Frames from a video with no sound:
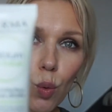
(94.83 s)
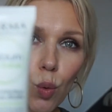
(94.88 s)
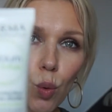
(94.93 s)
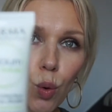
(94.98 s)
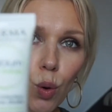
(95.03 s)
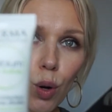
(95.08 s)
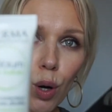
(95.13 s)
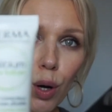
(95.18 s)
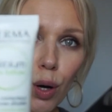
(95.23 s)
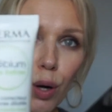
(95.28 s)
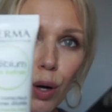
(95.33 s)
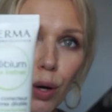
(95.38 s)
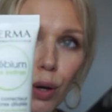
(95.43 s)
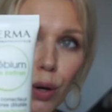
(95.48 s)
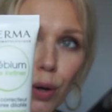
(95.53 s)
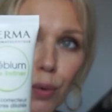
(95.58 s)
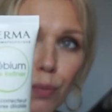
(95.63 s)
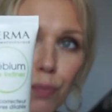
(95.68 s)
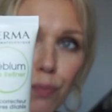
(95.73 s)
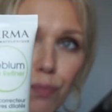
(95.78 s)
or
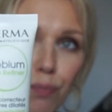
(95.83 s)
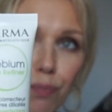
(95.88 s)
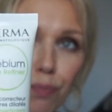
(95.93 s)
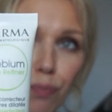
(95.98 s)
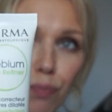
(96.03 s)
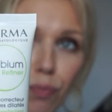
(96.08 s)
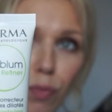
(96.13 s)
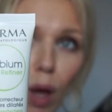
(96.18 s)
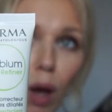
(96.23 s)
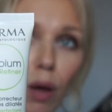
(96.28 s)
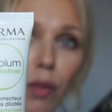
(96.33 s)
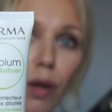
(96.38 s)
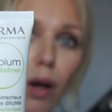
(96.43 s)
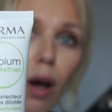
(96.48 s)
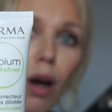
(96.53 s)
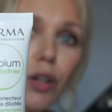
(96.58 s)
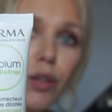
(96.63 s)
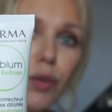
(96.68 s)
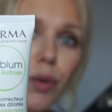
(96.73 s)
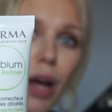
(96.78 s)
on the
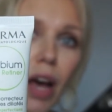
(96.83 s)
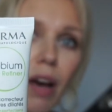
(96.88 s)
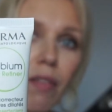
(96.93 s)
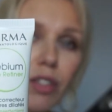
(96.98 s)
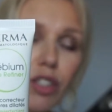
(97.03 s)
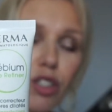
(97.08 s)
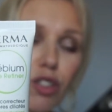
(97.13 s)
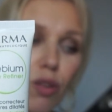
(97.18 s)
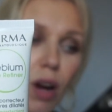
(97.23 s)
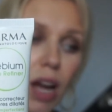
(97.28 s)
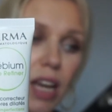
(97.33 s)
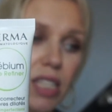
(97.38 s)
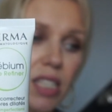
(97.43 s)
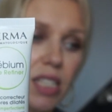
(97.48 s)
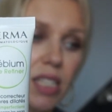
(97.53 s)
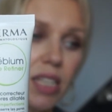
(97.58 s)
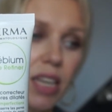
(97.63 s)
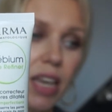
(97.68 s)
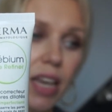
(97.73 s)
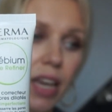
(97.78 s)
contrary, I have a dry
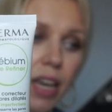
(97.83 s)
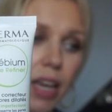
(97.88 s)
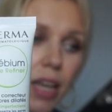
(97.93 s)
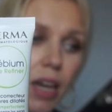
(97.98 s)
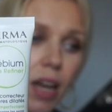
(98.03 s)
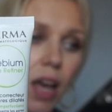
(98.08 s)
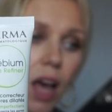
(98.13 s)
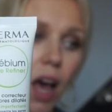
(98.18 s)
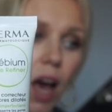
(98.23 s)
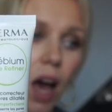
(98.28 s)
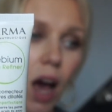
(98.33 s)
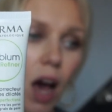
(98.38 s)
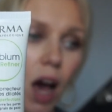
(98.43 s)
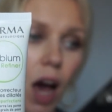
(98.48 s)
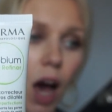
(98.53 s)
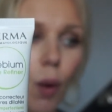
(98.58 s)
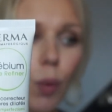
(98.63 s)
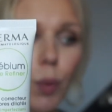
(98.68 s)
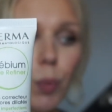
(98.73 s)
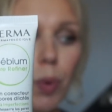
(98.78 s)
skin,
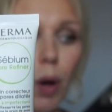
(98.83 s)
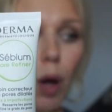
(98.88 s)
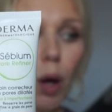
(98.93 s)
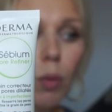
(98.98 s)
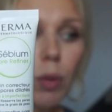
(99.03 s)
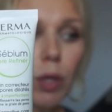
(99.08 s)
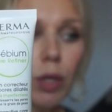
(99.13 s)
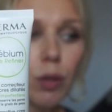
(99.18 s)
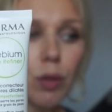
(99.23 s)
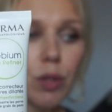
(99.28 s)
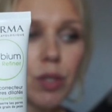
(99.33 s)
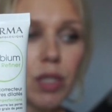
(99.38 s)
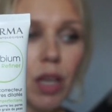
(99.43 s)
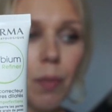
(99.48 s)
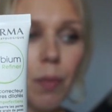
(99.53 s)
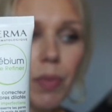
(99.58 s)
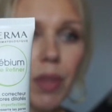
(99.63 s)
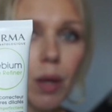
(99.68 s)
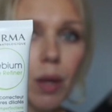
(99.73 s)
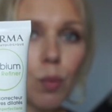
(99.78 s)
I would probably use
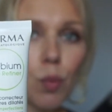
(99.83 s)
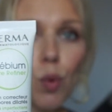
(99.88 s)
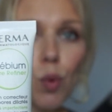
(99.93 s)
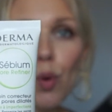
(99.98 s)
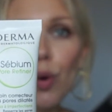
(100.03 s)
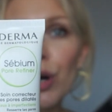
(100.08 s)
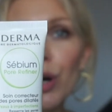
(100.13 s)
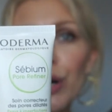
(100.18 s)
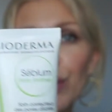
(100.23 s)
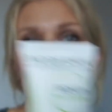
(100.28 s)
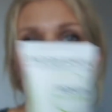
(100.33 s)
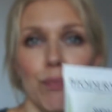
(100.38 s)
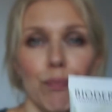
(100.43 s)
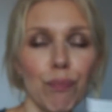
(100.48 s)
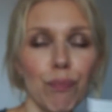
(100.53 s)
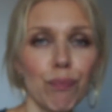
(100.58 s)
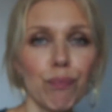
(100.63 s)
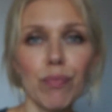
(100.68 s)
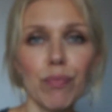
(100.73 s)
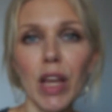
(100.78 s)
something more
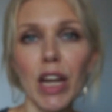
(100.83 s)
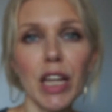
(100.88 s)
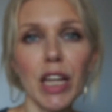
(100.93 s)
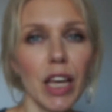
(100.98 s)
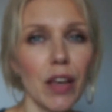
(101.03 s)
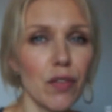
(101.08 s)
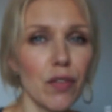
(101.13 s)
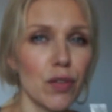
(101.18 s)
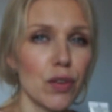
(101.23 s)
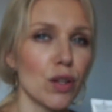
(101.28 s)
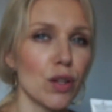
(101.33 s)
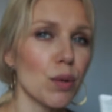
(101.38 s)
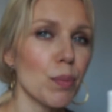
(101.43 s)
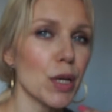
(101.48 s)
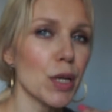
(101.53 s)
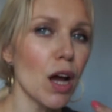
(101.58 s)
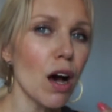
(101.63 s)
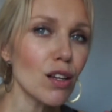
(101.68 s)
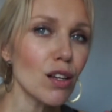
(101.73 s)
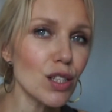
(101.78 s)
that gives
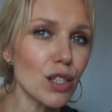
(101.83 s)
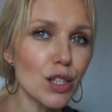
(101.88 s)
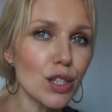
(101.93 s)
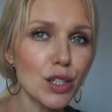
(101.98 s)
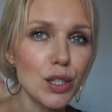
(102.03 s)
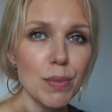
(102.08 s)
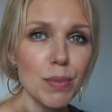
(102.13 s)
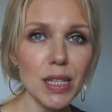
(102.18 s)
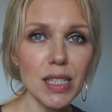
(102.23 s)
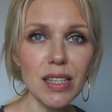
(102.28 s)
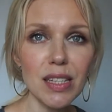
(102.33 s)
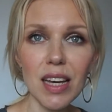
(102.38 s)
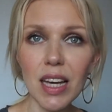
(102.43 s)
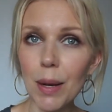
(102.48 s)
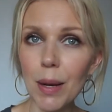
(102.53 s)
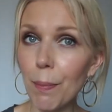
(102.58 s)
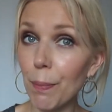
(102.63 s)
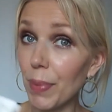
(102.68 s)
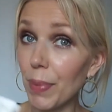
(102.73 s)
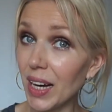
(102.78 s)
luminosity to my skin,
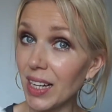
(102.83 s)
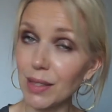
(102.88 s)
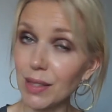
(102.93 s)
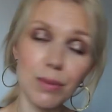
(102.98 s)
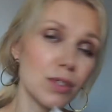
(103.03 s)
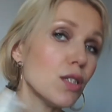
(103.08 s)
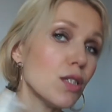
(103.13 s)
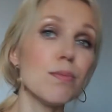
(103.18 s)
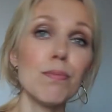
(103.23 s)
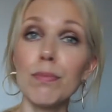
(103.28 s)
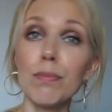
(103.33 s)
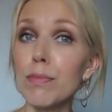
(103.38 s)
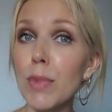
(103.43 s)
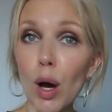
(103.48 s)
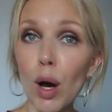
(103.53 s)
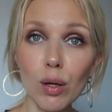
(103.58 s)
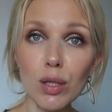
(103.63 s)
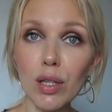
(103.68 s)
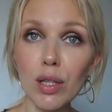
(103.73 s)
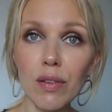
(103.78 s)
but
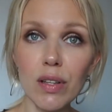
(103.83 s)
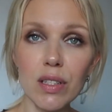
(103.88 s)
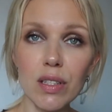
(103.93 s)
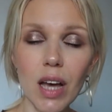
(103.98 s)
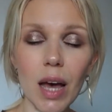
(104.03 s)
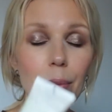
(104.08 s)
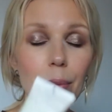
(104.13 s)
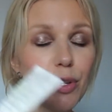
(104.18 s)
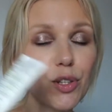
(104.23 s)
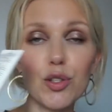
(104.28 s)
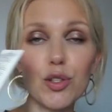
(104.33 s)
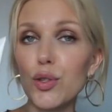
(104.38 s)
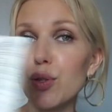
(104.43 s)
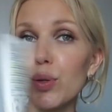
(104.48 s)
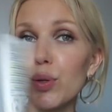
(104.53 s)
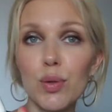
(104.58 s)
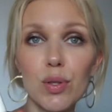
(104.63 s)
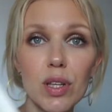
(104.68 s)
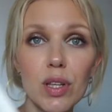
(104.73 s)
most of the time I just use